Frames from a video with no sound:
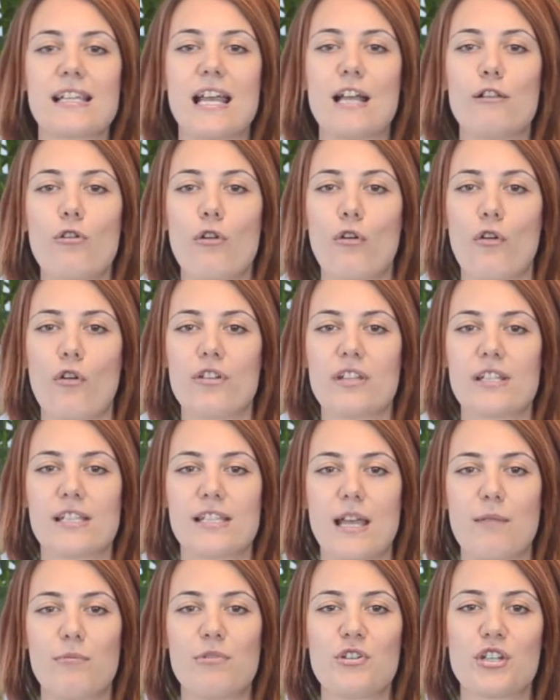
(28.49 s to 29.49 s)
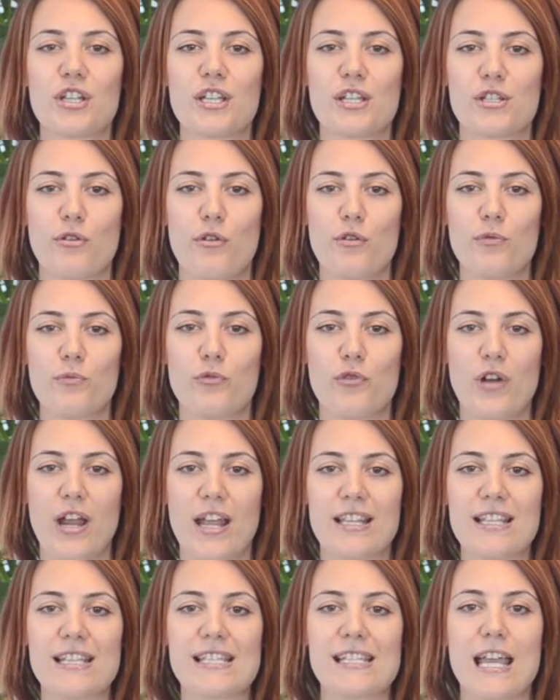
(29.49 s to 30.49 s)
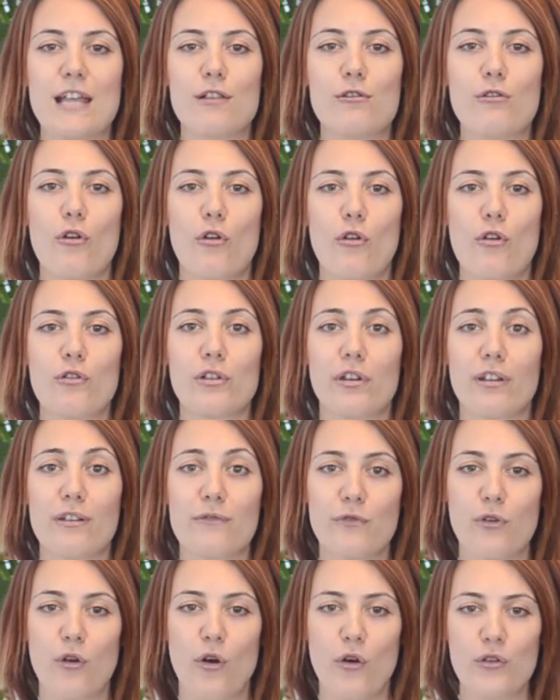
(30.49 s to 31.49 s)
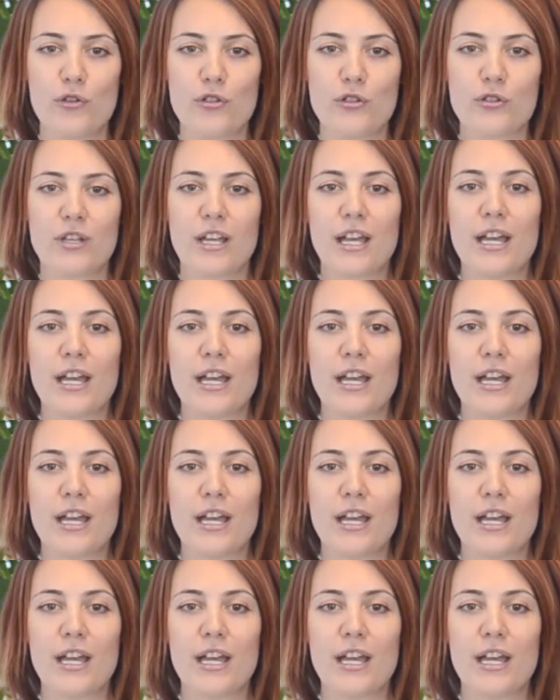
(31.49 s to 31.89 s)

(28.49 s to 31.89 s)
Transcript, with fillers: Saint Laurent established his own brand, Saint Laurent Rive Gauche,